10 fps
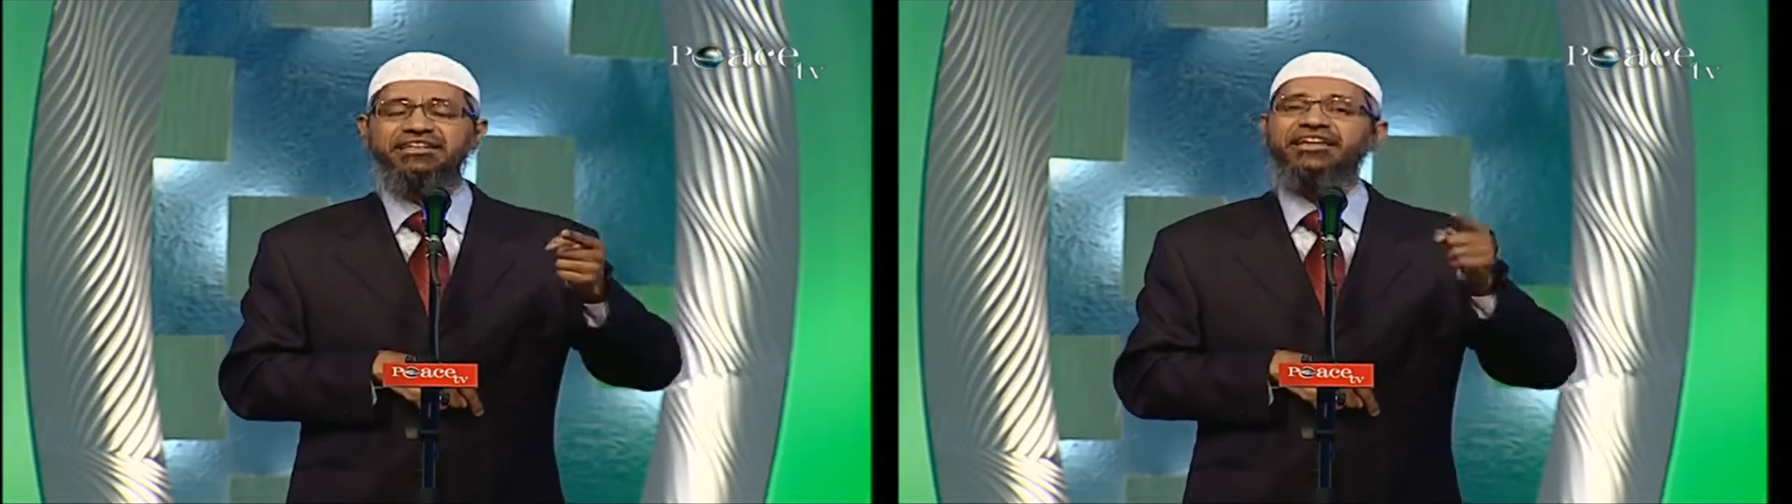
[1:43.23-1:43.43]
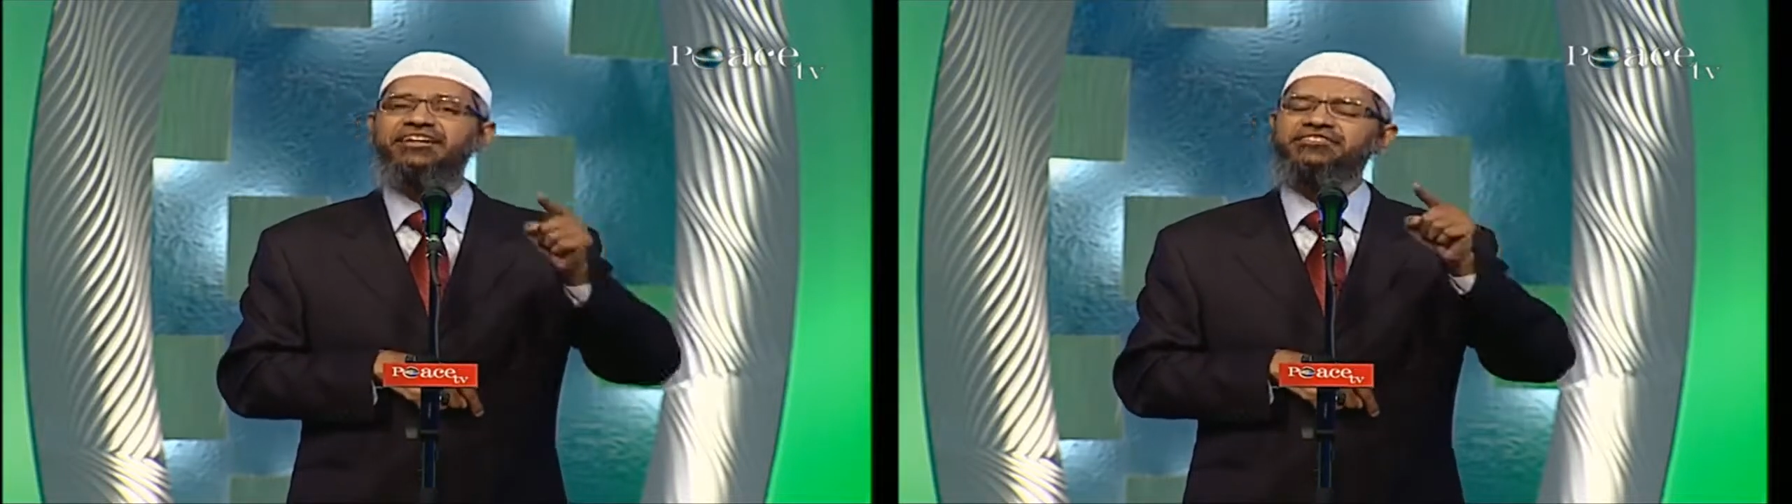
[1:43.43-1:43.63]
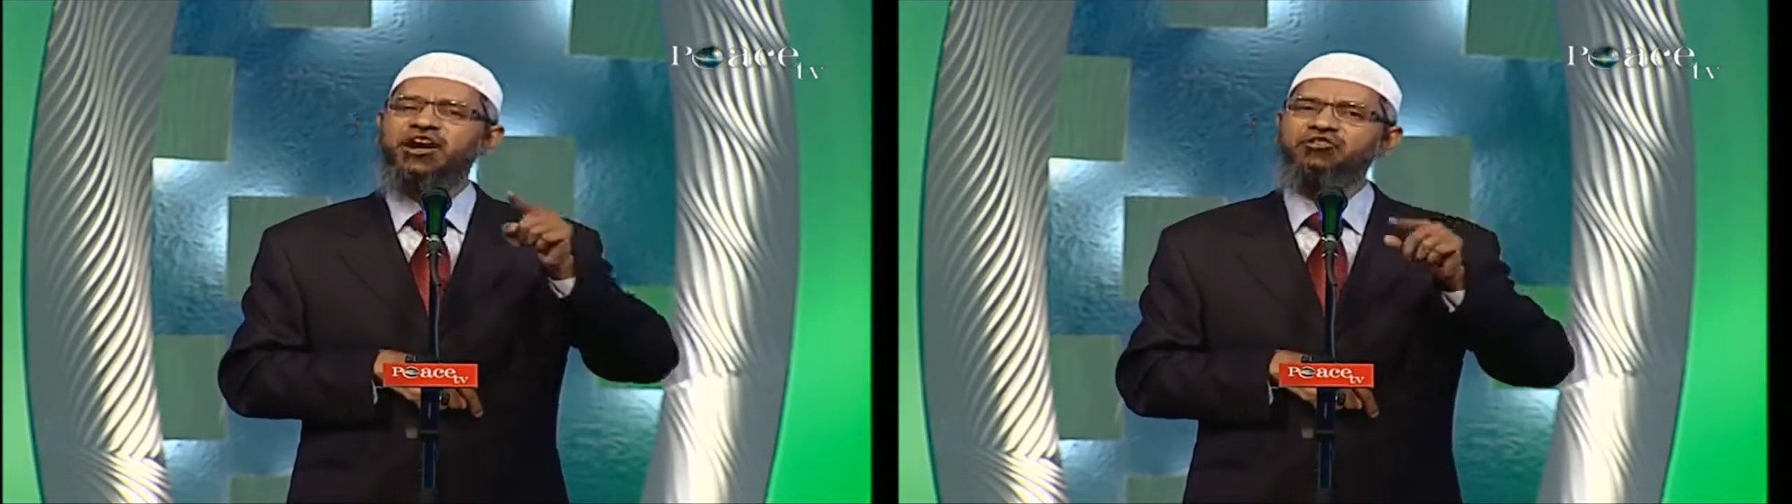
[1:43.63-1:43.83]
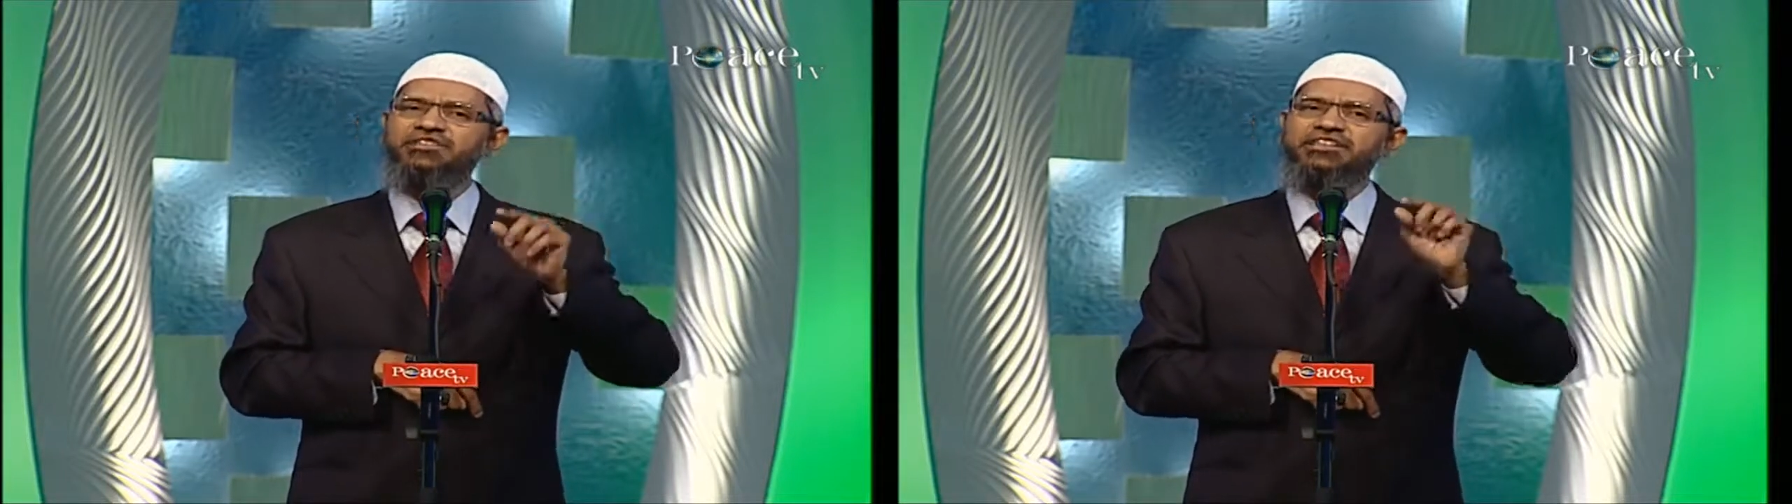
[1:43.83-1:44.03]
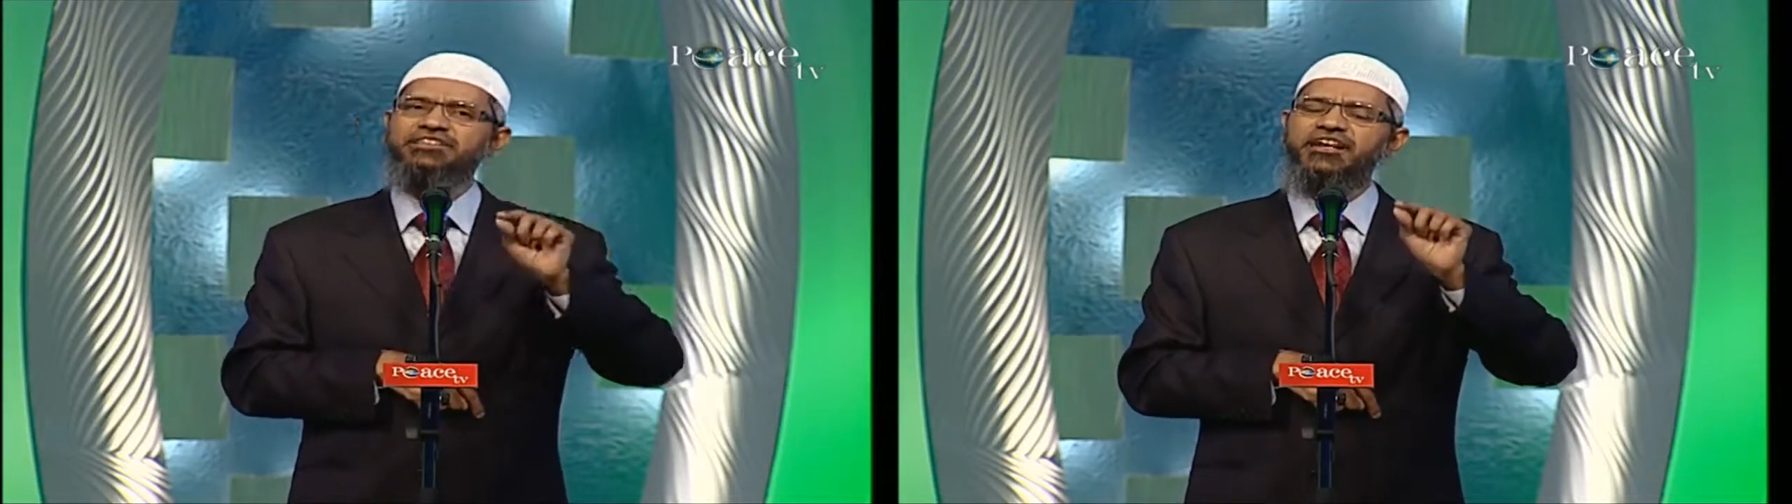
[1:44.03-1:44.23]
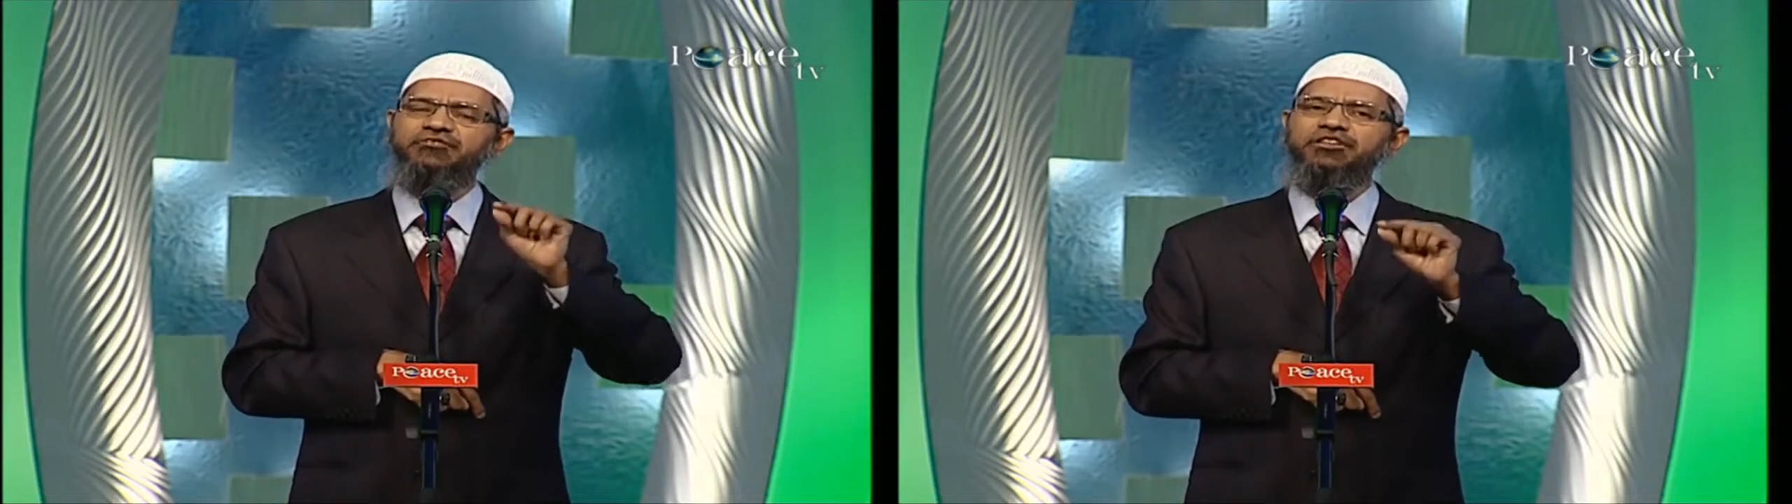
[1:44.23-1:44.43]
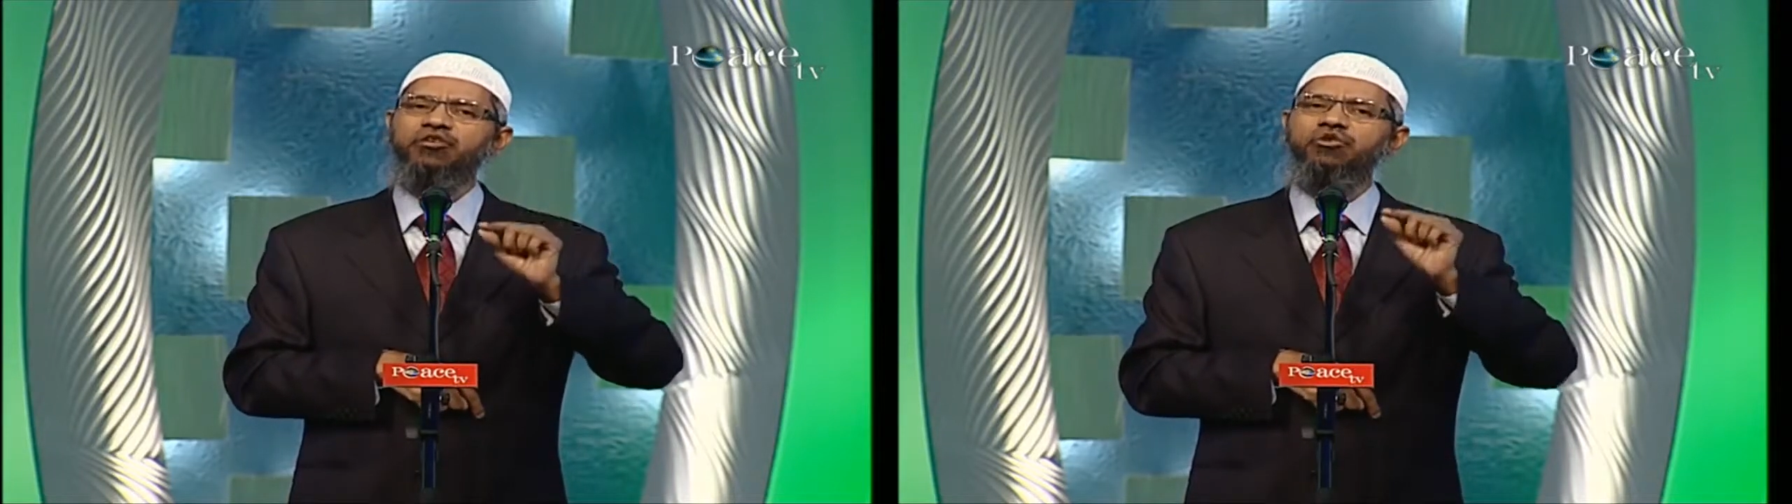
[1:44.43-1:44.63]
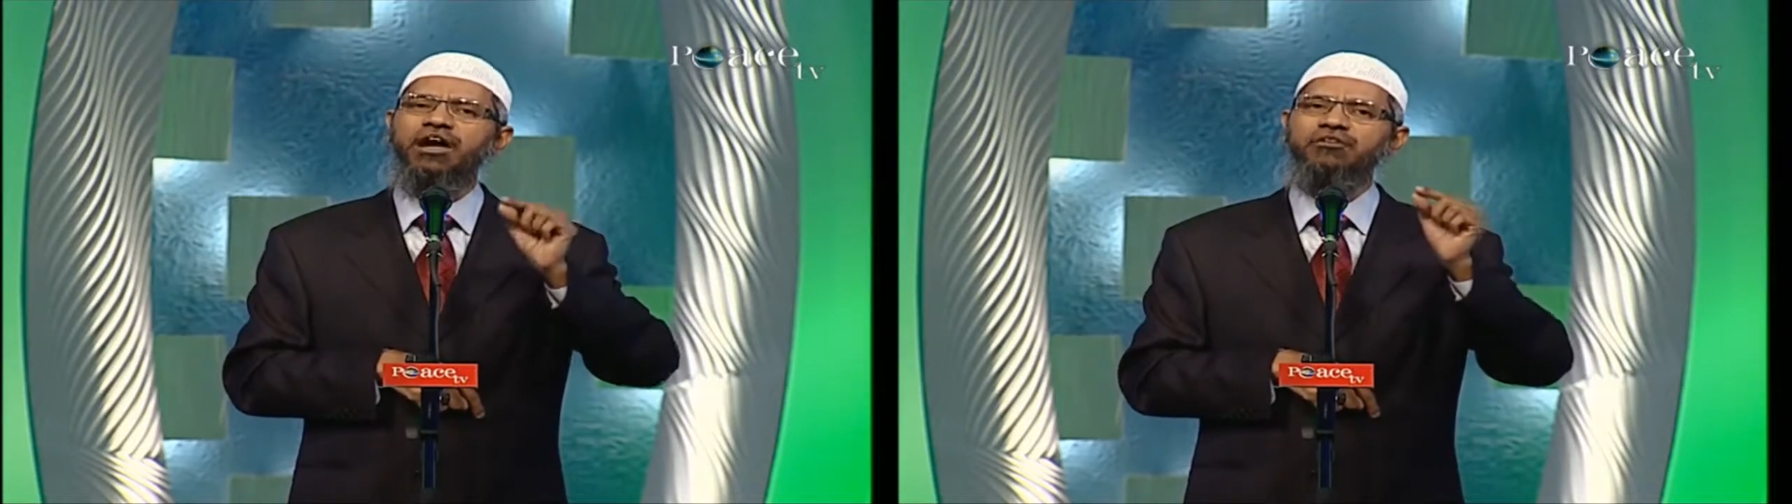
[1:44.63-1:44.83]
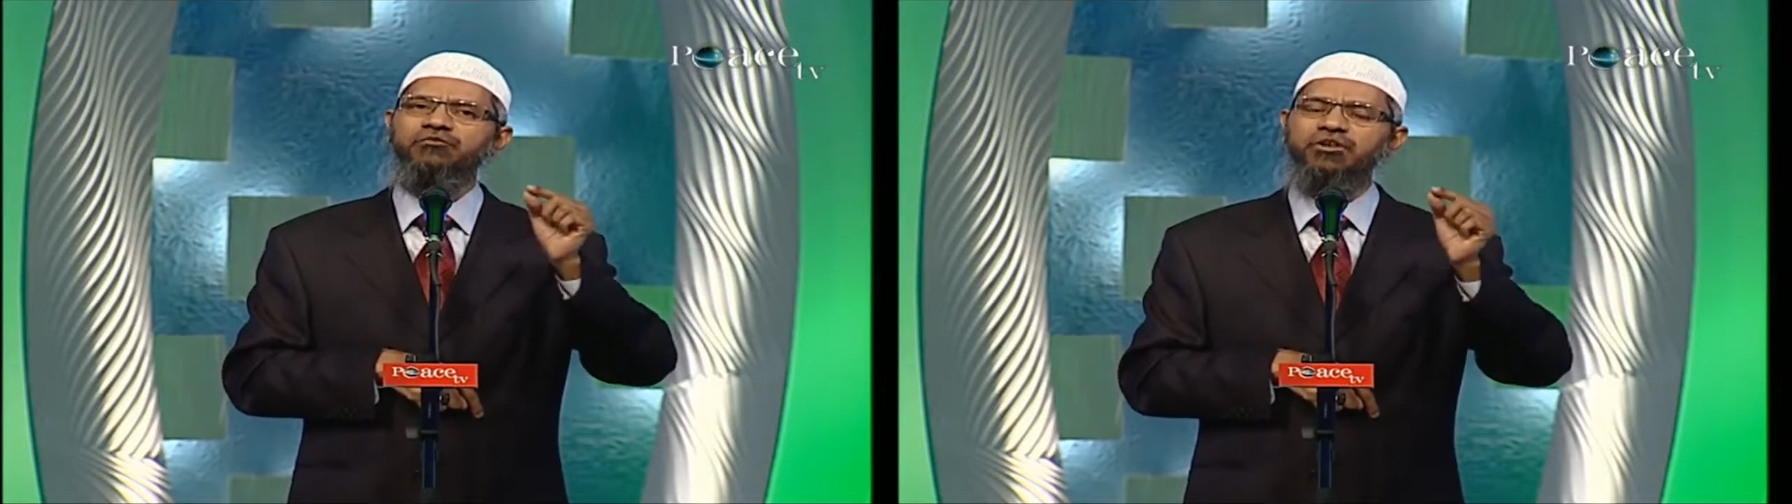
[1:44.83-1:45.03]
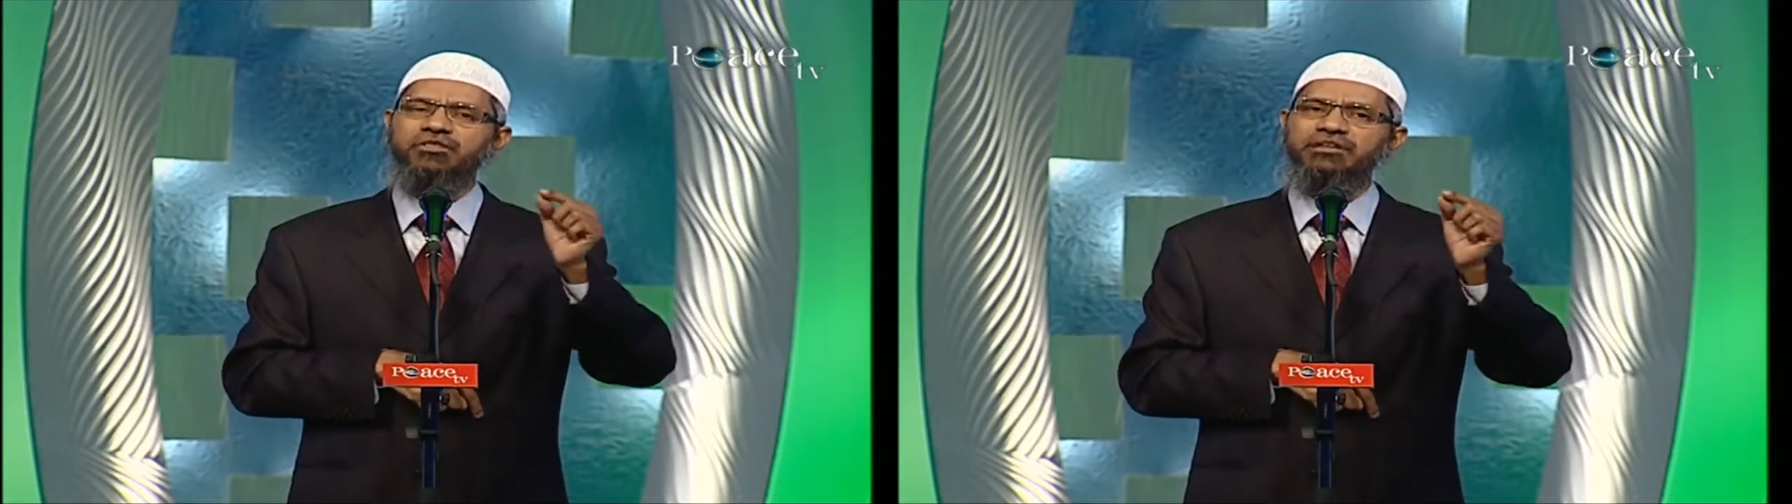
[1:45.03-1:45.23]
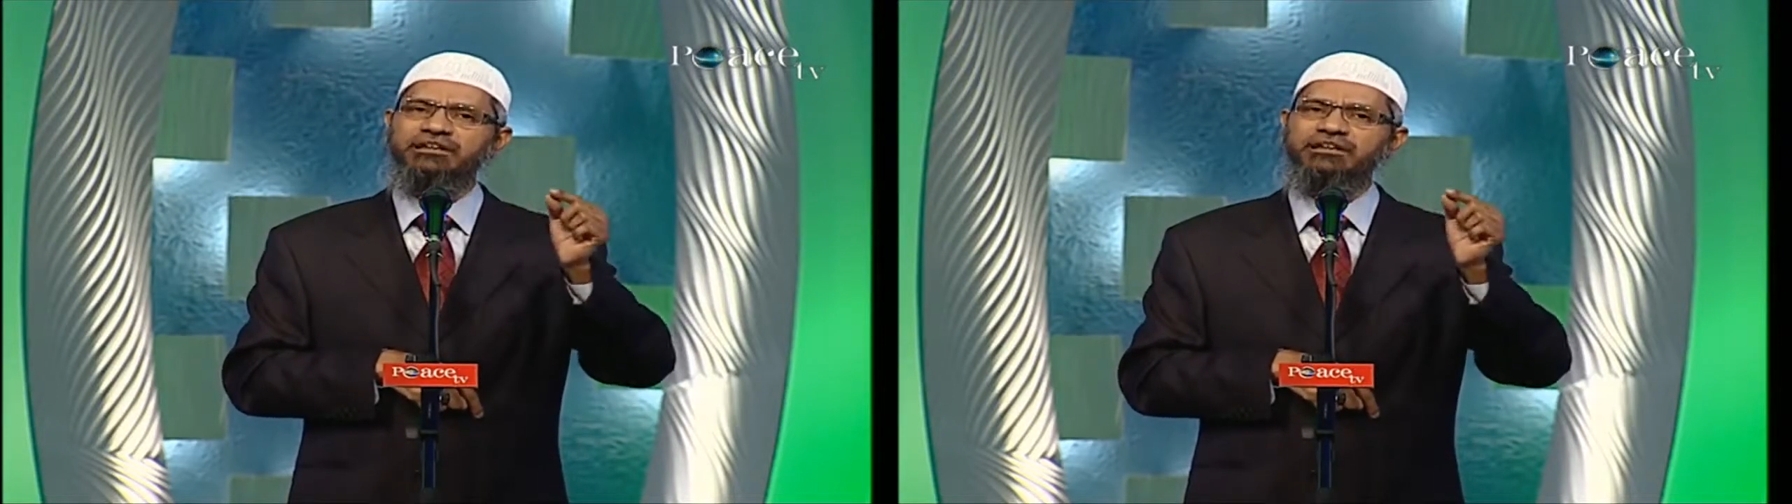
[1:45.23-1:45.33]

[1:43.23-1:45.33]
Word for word: that is 1000 years after the Quran was